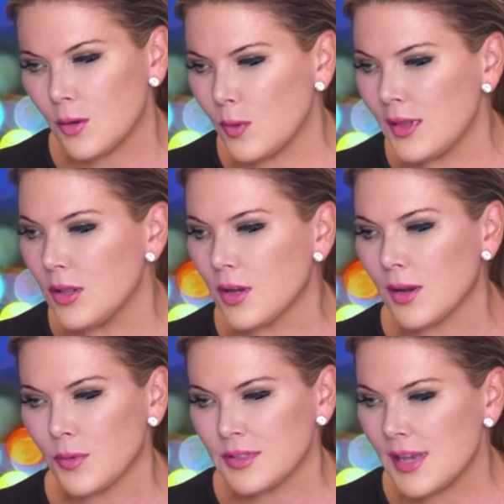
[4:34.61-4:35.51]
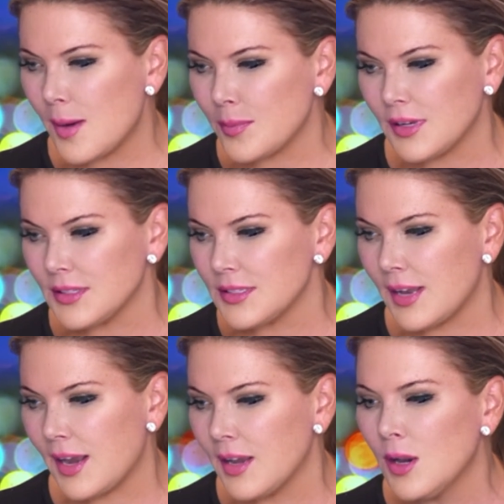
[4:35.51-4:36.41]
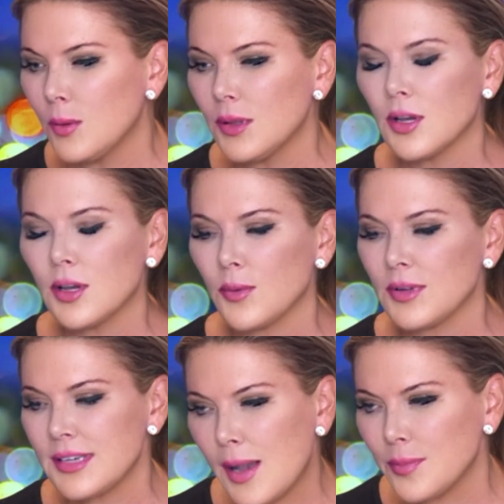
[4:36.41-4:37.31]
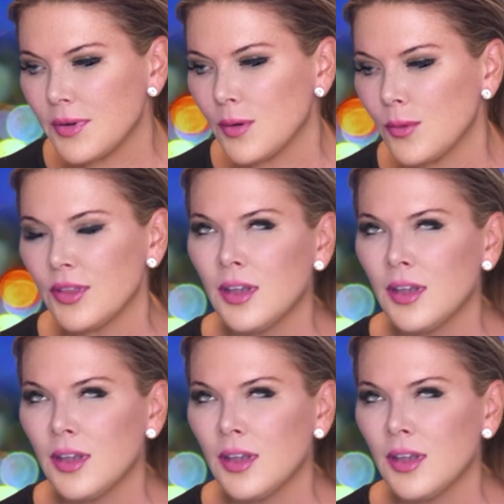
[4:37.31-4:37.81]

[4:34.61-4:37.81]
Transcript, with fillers: we look at what's happening today, we look at what's happening with